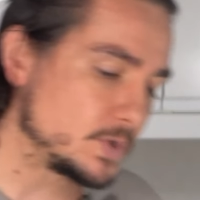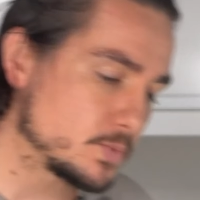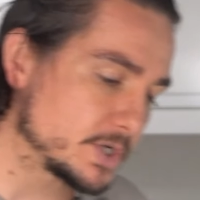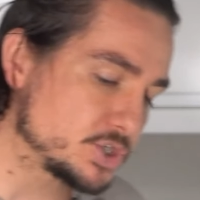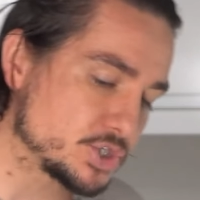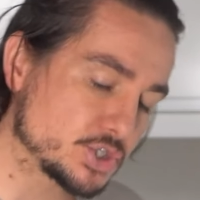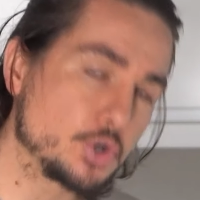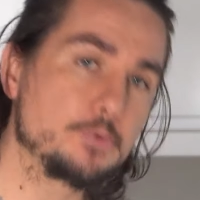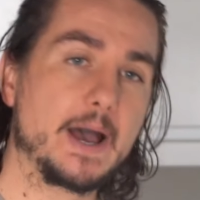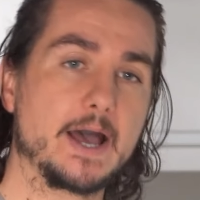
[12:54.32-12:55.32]
I'm going to
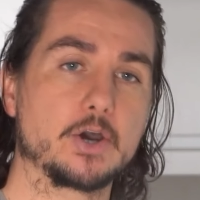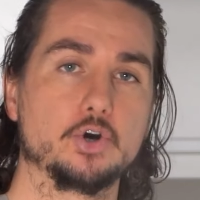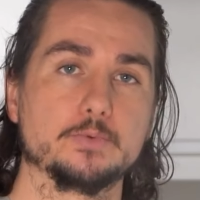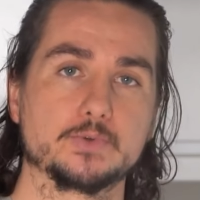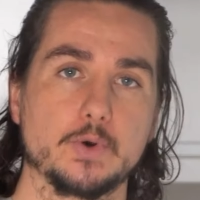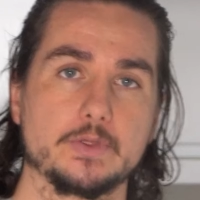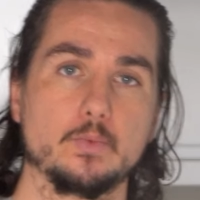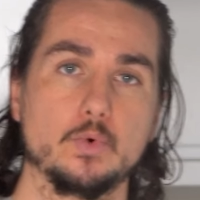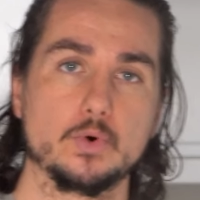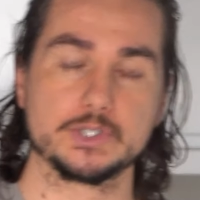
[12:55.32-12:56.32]
scoop out a cup's worth
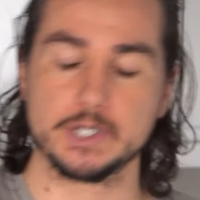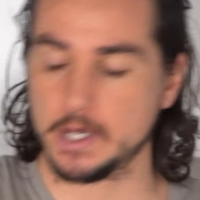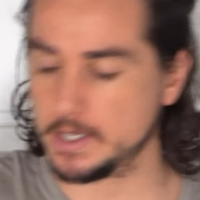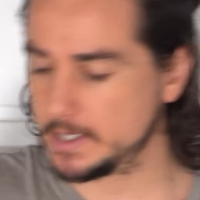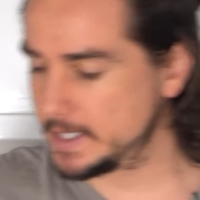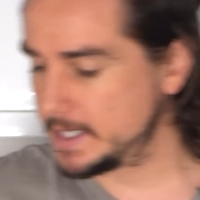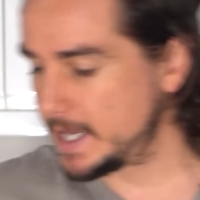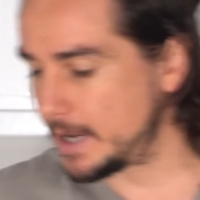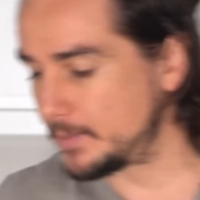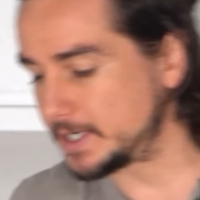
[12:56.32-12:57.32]
of water,
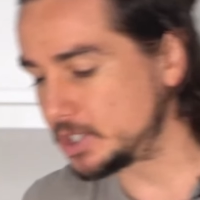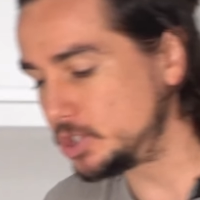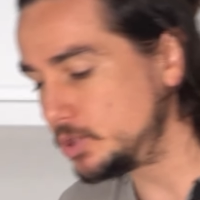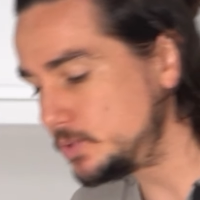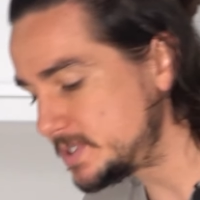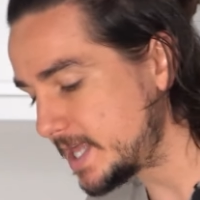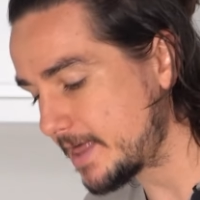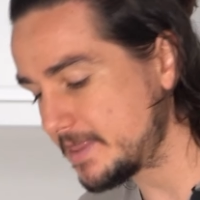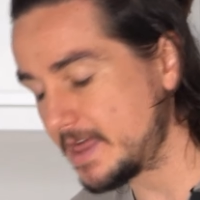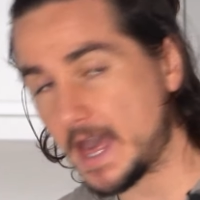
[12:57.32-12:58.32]
and we're going to use
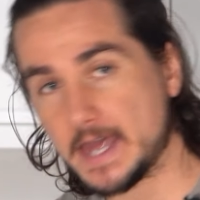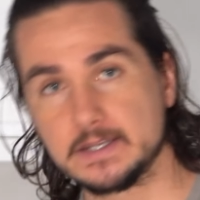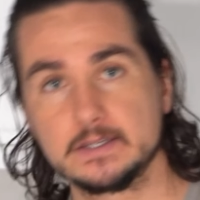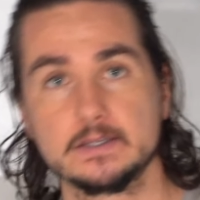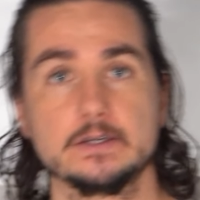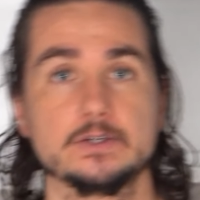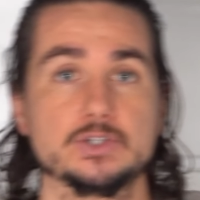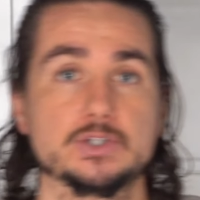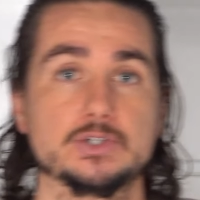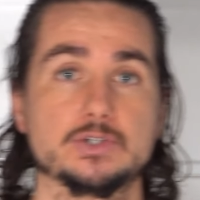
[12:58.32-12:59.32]
that then
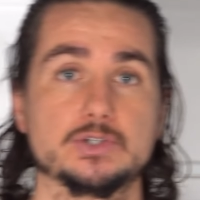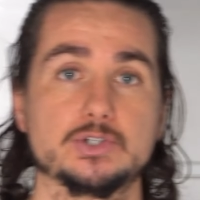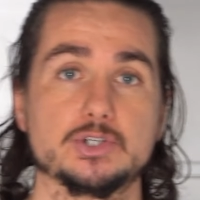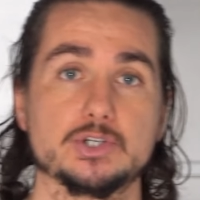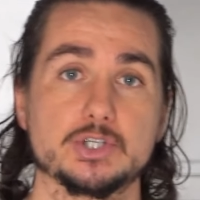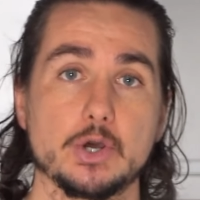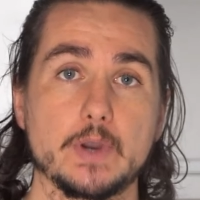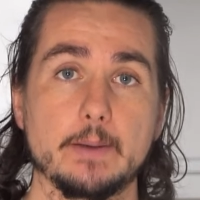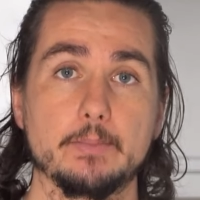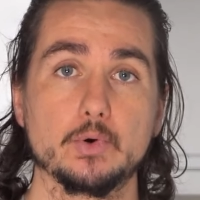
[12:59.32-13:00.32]
to
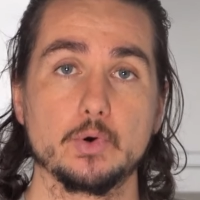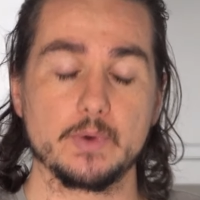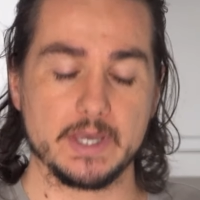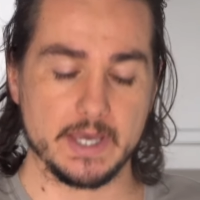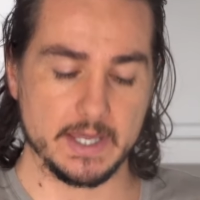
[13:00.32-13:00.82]
soak our bulgur wheat